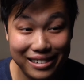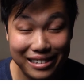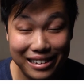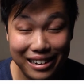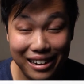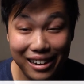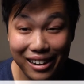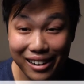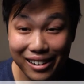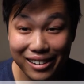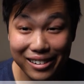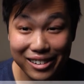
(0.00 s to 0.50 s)

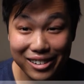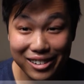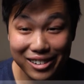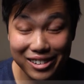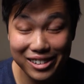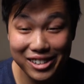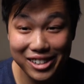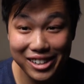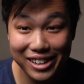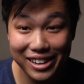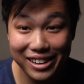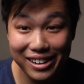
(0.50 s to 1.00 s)

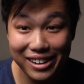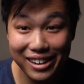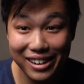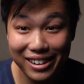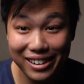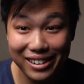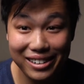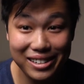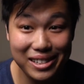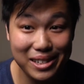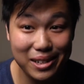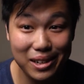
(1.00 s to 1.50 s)
100 chicken
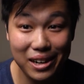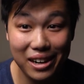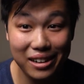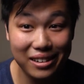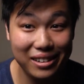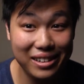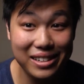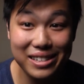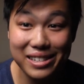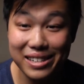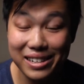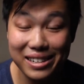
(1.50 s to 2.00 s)
nuggets or at
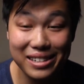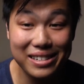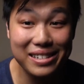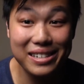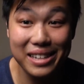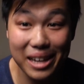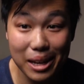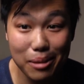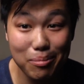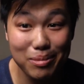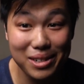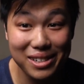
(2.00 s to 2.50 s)
least an
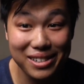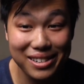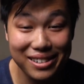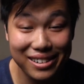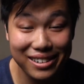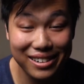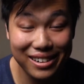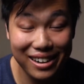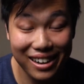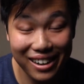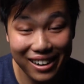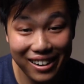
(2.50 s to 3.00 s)
attempt
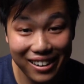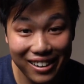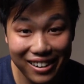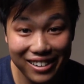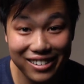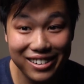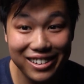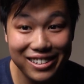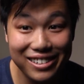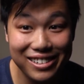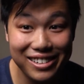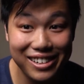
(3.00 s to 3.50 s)
at
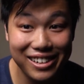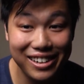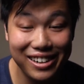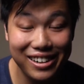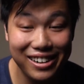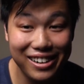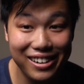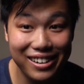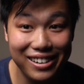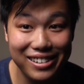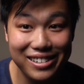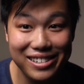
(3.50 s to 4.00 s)
100 chicken
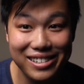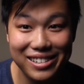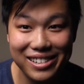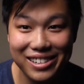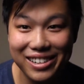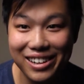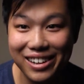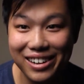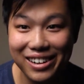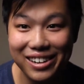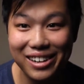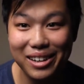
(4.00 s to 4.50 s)
nuggets,
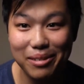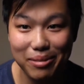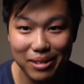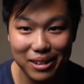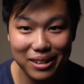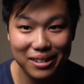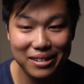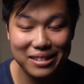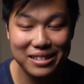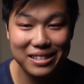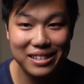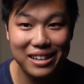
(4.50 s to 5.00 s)
you gotta cut me a
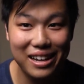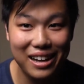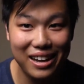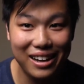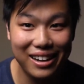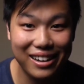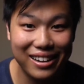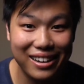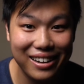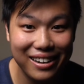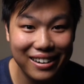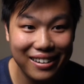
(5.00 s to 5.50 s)
little
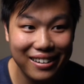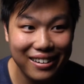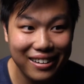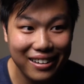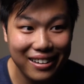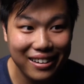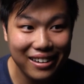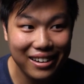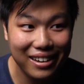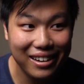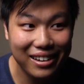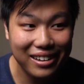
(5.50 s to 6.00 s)
slack.
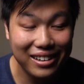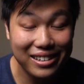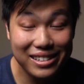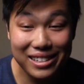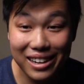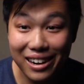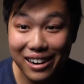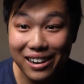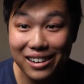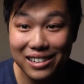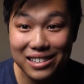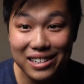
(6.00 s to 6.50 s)
It
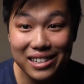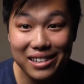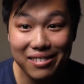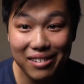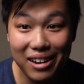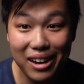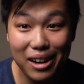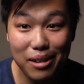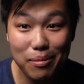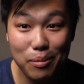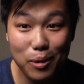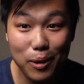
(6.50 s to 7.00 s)
tires you
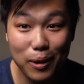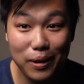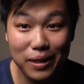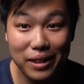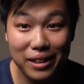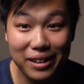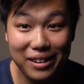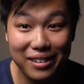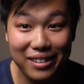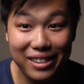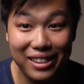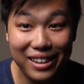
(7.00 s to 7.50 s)
out more
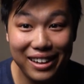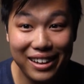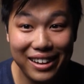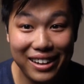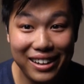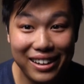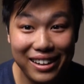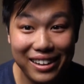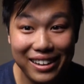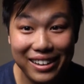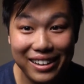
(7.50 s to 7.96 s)
than you think.